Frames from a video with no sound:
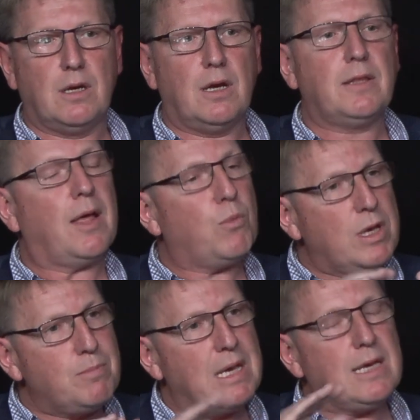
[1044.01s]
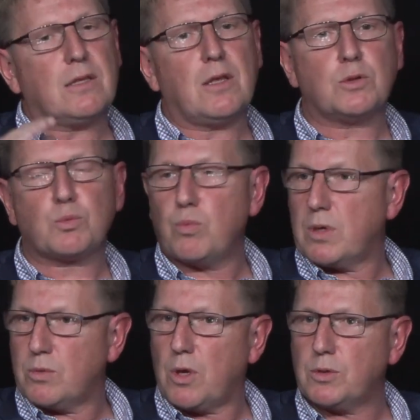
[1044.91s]
and that we meet those
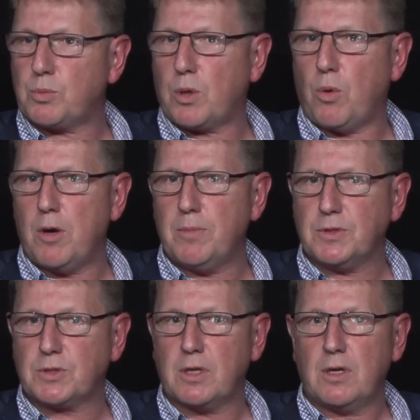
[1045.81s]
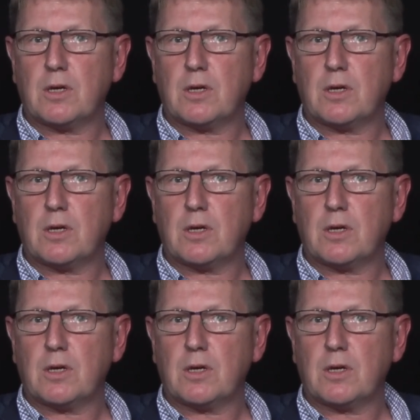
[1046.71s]
requirements,